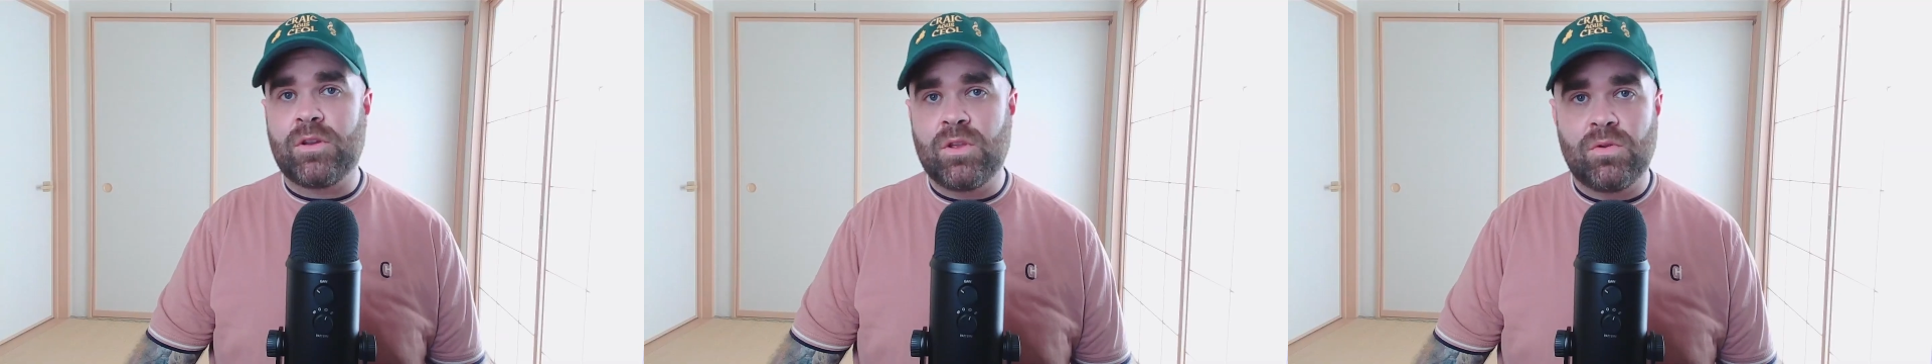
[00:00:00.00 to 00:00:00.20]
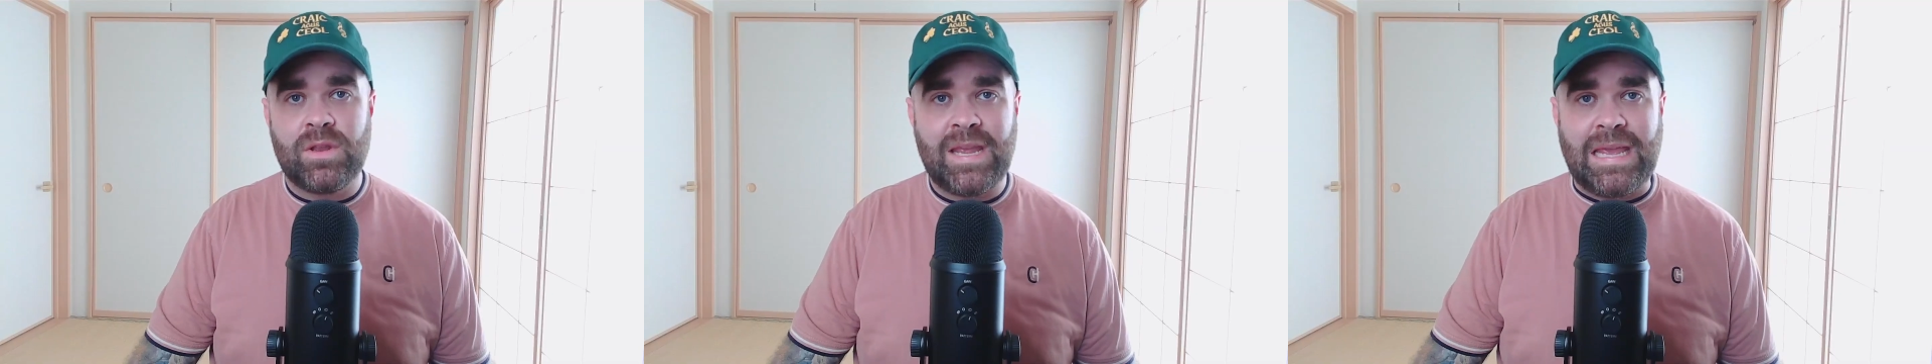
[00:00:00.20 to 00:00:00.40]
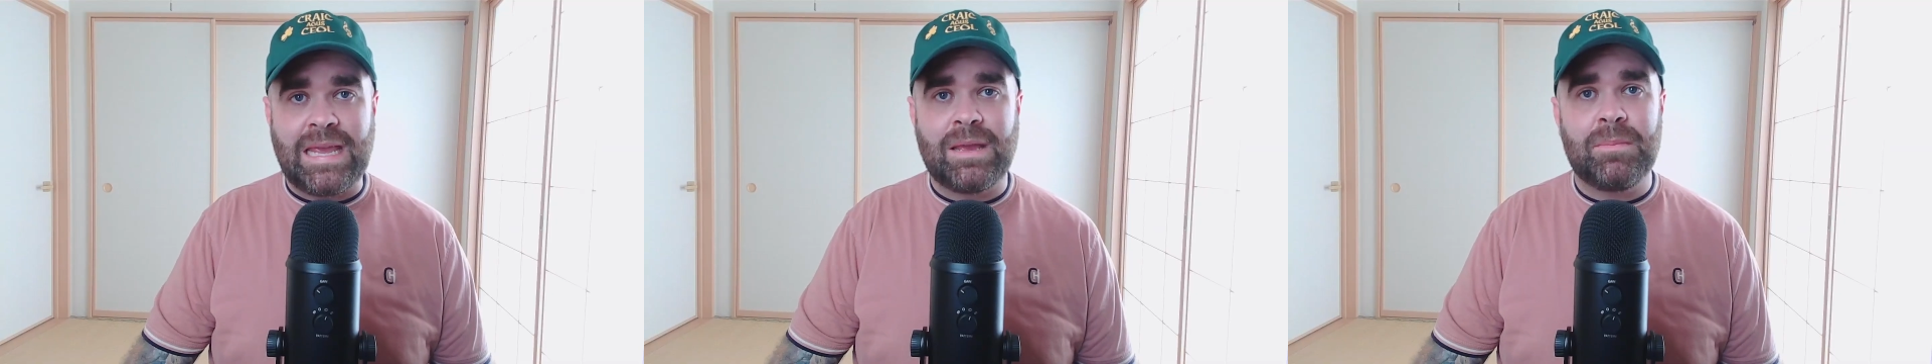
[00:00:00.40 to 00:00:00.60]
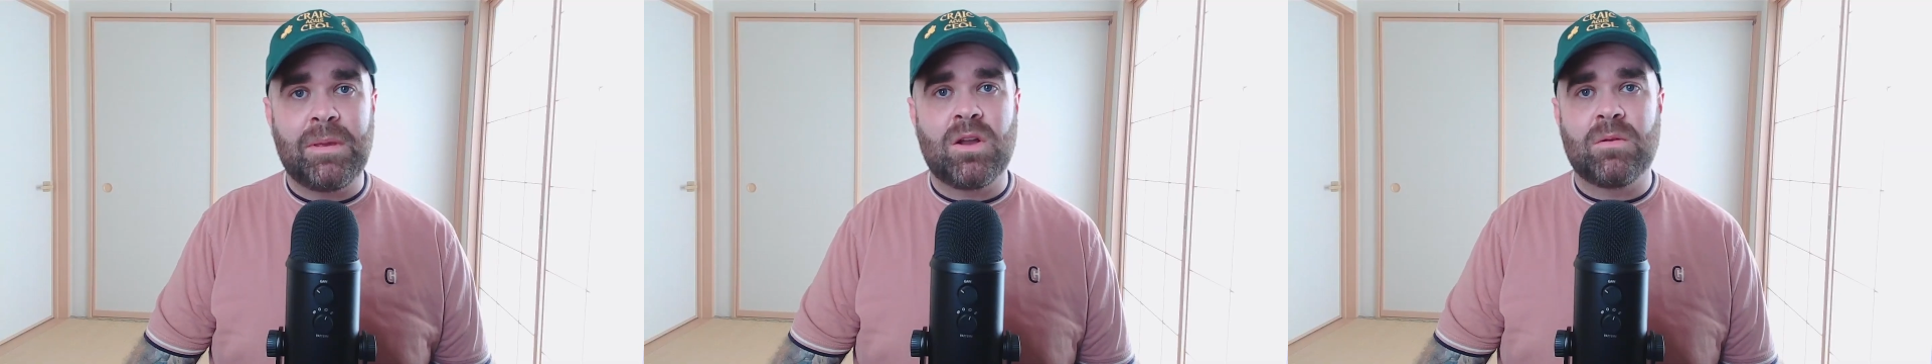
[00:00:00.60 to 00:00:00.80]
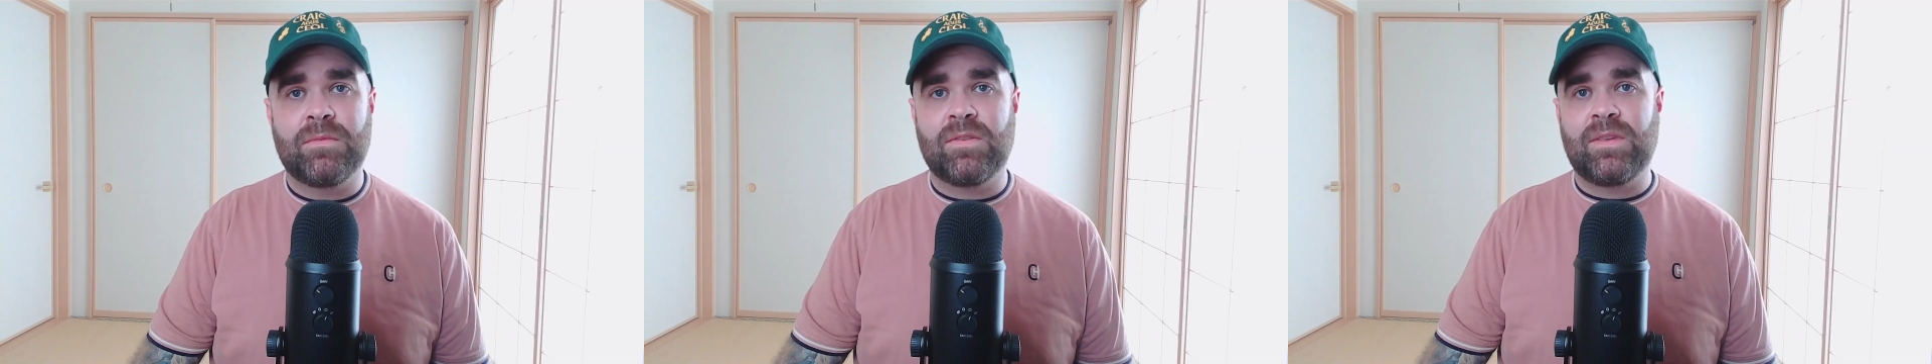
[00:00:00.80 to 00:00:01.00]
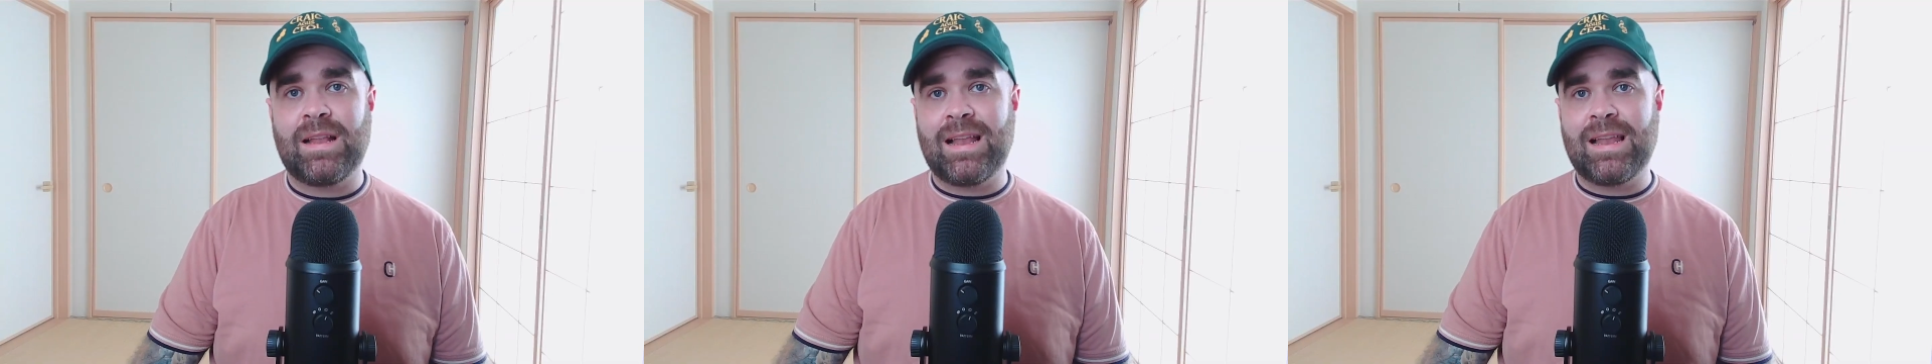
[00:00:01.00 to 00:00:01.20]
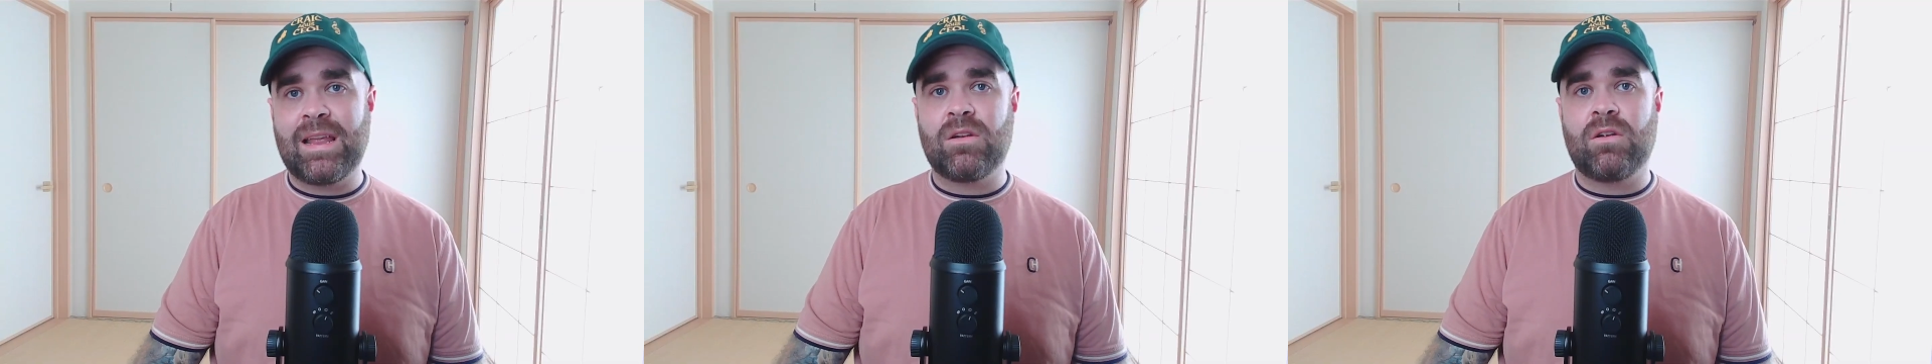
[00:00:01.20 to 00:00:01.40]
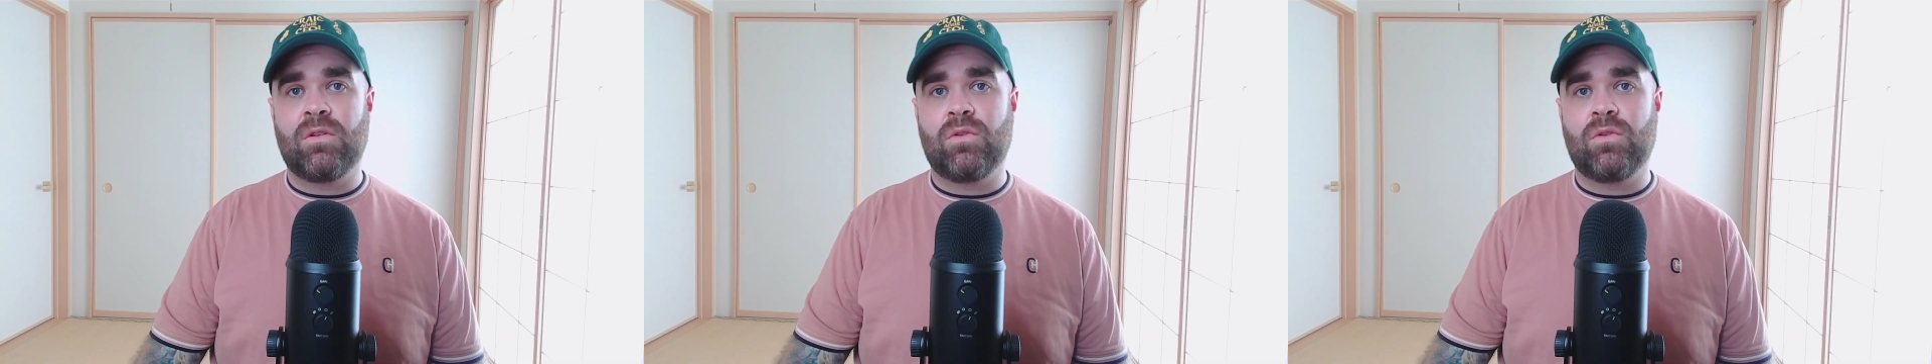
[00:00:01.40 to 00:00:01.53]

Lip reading: unique becomes clearer